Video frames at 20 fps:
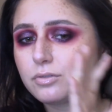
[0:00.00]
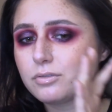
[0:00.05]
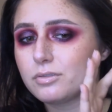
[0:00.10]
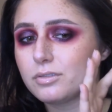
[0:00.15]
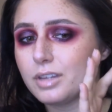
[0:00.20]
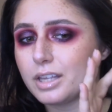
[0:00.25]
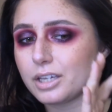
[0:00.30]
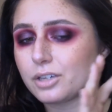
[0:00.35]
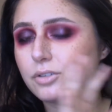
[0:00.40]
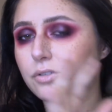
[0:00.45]

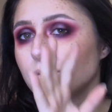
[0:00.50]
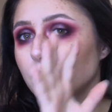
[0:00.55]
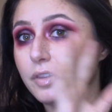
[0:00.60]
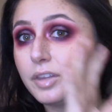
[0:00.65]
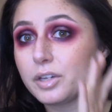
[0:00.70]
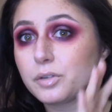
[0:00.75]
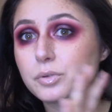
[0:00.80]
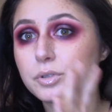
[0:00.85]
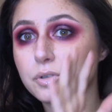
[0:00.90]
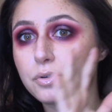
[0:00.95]
like
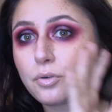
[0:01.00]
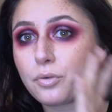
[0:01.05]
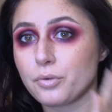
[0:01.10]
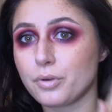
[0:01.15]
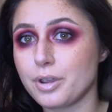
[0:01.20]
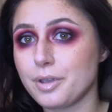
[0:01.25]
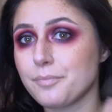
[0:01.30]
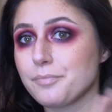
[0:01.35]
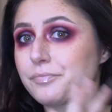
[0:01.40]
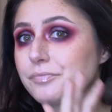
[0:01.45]
liquid
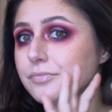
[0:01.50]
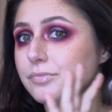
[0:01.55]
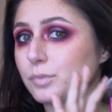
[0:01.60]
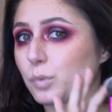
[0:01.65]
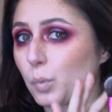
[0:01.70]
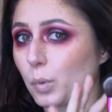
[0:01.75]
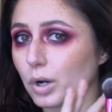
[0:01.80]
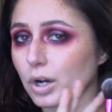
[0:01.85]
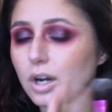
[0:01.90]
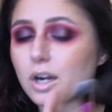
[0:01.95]
cream
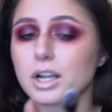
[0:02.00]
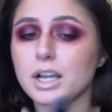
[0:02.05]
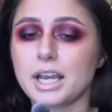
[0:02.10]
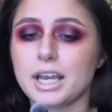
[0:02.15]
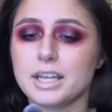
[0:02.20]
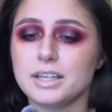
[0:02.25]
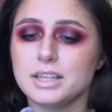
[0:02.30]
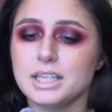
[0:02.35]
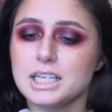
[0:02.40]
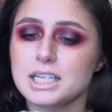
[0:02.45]
work.
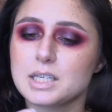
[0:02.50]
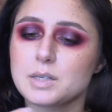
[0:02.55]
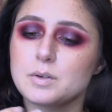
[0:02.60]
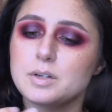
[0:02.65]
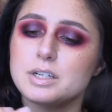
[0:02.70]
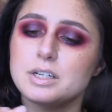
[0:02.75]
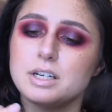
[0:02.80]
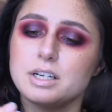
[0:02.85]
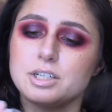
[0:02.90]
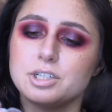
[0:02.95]
And this
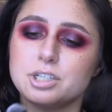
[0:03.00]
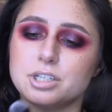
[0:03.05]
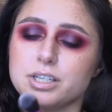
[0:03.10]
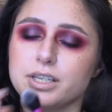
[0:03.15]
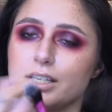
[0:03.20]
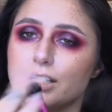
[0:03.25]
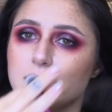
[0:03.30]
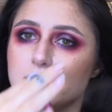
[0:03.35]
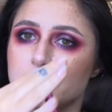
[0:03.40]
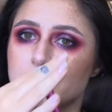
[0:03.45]
one
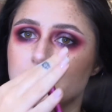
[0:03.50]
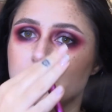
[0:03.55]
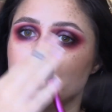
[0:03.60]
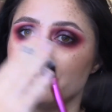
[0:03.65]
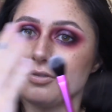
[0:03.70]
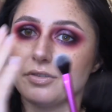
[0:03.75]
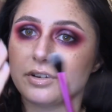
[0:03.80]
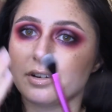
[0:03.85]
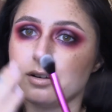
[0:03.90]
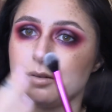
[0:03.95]
just does a
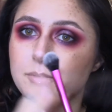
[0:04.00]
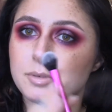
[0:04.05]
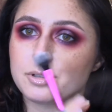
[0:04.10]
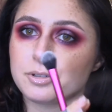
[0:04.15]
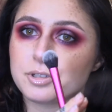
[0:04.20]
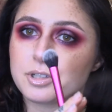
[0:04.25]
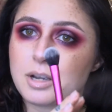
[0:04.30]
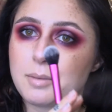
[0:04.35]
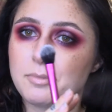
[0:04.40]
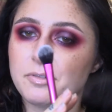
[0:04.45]

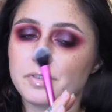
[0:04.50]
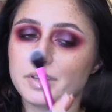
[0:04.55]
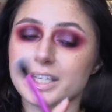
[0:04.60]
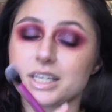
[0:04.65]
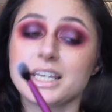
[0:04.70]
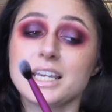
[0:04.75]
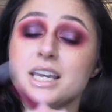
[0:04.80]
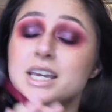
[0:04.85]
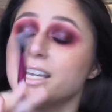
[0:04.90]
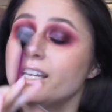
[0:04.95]
phenomenal job of
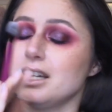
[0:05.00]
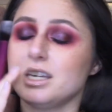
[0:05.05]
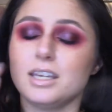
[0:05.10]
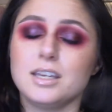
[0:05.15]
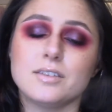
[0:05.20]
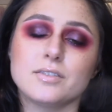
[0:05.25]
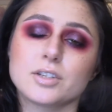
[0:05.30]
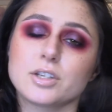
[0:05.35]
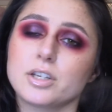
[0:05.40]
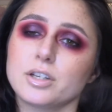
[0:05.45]
it.
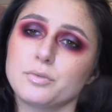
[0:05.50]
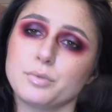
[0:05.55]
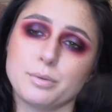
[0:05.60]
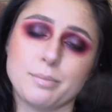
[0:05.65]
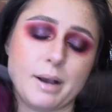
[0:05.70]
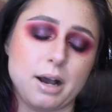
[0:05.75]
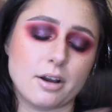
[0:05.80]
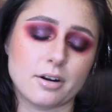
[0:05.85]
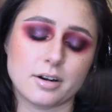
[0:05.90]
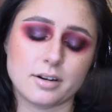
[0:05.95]
Even good with
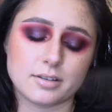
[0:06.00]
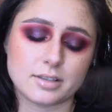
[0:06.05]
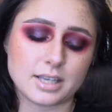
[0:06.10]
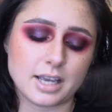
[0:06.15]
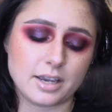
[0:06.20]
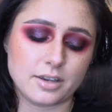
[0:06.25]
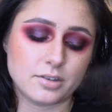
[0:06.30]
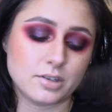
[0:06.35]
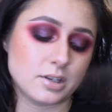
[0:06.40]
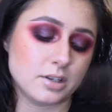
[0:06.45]
powders.
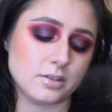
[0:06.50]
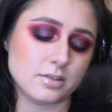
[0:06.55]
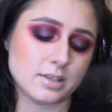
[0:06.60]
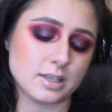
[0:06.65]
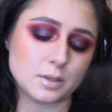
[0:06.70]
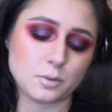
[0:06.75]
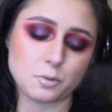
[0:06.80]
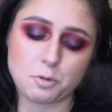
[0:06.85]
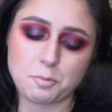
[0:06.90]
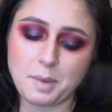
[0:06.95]
I used to use
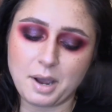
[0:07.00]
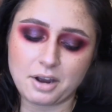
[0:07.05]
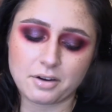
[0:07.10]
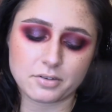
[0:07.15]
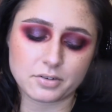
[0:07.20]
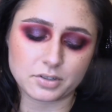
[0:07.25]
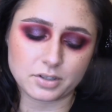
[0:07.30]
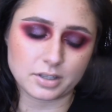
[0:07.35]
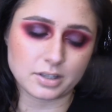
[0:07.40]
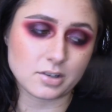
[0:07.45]
this with
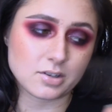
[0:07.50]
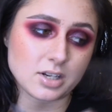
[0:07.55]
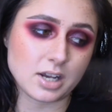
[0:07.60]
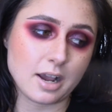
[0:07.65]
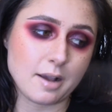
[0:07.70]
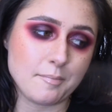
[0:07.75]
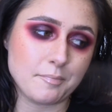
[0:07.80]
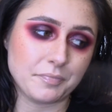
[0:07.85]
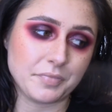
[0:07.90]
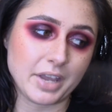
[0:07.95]
powders all the
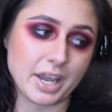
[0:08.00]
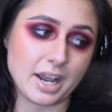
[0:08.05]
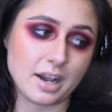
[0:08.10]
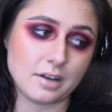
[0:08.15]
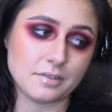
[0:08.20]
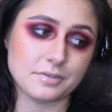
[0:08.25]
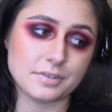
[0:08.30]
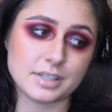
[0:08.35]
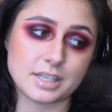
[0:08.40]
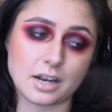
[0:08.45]
time. I
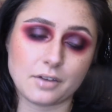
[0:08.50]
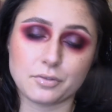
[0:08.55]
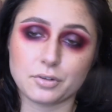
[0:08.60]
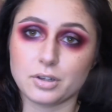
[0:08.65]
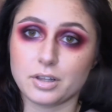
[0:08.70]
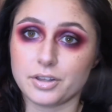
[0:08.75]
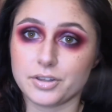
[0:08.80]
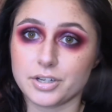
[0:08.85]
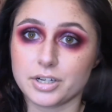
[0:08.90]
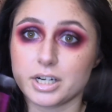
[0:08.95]
have several
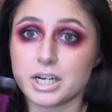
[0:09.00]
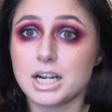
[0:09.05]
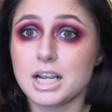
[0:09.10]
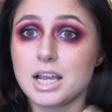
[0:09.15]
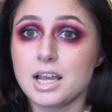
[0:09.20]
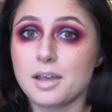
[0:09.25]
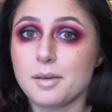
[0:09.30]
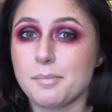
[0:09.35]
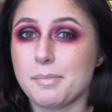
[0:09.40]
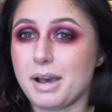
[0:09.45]
other
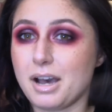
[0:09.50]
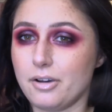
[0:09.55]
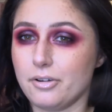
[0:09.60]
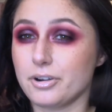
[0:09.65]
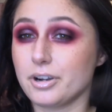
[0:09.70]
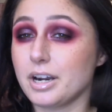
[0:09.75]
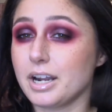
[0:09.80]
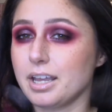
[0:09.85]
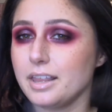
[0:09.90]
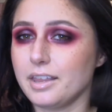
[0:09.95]

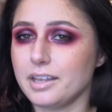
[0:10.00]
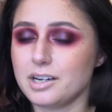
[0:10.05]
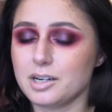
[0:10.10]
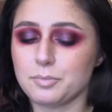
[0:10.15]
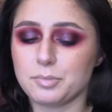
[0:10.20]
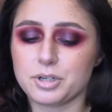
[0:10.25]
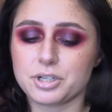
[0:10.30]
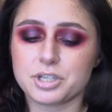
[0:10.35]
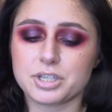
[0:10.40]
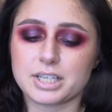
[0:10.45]
powder highlighting
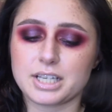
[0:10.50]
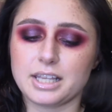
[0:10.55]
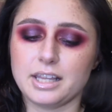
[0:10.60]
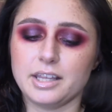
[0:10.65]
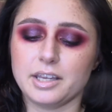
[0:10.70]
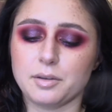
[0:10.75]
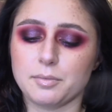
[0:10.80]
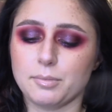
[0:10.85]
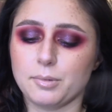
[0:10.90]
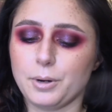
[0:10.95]
brushes I
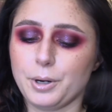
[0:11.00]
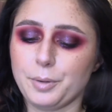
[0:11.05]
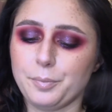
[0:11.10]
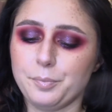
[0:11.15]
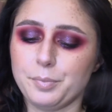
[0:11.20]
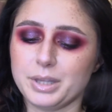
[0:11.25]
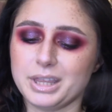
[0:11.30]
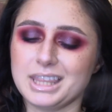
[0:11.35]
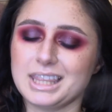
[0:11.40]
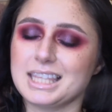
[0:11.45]
like more,
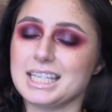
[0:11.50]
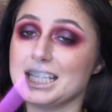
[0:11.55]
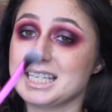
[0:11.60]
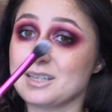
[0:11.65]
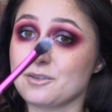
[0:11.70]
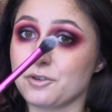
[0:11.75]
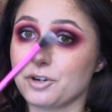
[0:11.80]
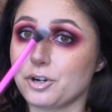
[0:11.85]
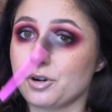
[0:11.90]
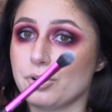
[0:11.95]
but
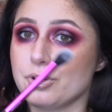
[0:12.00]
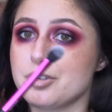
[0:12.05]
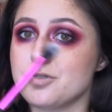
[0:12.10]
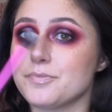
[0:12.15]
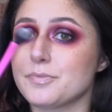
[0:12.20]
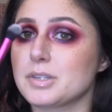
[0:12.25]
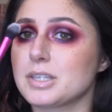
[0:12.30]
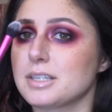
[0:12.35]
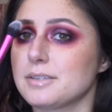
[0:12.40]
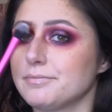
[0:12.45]
this for
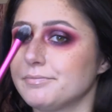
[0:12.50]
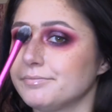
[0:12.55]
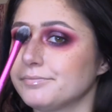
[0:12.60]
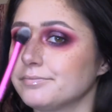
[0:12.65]
creams,